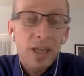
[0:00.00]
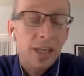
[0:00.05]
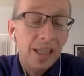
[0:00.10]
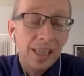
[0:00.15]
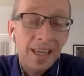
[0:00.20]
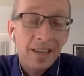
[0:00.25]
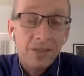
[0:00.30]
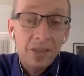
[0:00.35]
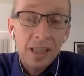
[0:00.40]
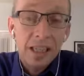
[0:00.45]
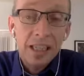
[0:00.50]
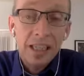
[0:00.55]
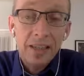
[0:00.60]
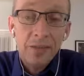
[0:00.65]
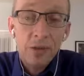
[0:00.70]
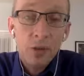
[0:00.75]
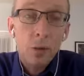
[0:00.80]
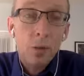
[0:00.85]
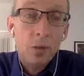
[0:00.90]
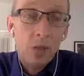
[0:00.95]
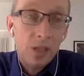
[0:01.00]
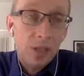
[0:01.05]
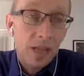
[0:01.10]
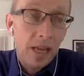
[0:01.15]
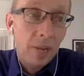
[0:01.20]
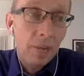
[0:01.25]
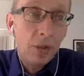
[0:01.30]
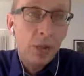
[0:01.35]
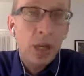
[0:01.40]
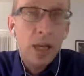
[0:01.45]
You didn't have to leave. So
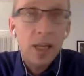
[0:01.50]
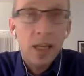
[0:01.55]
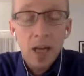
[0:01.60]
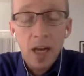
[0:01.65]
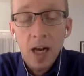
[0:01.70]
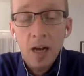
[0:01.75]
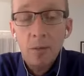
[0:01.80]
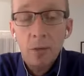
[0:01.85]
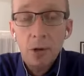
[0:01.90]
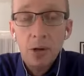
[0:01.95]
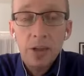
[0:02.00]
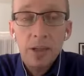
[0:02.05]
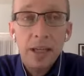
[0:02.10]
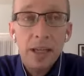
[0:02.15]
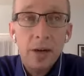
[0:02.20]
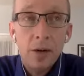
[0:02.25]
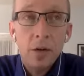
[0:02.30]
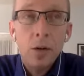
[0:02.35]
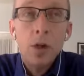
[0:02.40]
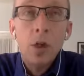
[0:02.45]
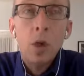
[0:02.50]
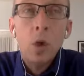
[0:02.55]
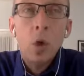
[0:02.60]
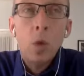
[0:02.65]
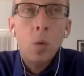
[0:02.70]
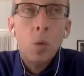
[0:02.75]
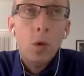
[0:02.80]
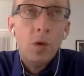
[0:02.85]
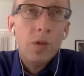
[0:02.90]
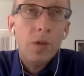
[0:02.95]
Snapchat commerce. Now,
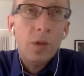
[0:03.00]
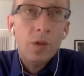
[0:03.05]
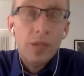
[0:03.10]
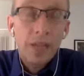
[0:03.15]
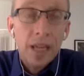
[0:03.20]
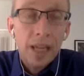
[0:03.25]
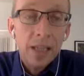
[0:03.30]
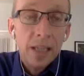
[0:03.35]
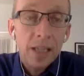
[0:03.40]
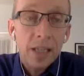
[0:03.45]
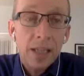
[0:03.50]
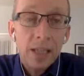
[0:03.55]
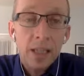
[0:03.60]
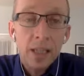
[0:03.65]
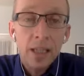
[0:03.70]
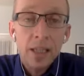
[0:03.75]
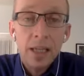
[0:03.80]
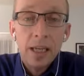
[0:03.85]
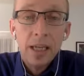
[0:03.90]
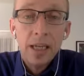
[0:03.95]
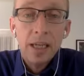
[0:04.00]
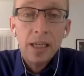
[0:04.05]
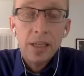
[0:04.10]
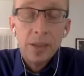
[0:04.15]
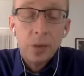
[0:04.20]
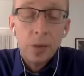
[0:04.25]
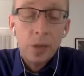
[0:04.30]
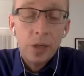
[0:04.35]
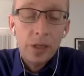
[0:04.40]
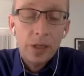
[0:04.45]
what they're testing is a
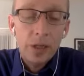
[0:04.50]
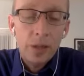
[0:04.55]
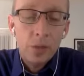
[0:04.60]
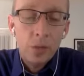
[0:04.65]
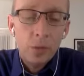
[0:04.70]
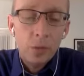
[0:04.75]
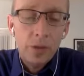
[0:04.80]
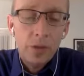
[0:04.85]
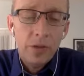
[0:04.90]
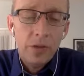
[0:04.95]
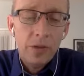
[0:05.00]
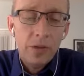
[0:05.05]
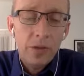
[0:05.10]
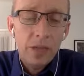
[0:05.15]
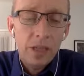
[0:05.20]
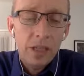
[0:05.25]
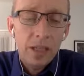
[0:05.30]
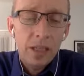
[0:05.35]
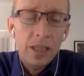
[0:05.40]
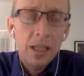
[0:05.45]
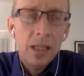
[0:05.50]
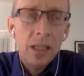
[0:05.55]
integration with the